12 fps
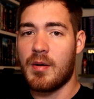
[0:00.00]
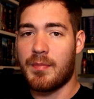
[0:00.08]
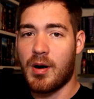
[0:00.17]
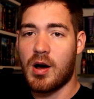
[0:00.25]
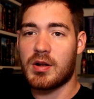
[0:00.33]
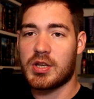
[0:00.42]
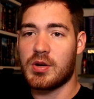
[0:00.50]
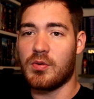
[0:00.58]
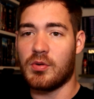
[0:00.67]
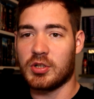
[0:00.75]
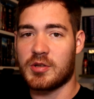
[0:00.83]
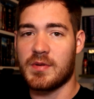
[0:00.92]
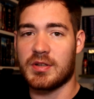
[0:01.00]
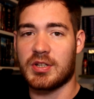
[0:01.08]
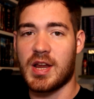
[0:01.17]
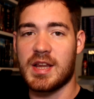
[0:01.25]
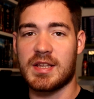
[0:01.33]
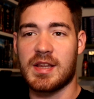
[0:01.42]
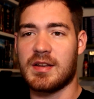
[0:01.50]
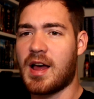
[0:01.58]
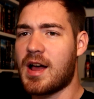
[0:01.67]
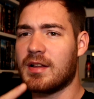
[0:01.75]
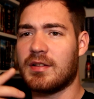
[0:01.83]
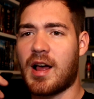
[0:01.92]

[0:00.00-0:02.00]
Part 2 Ultimate Jason. I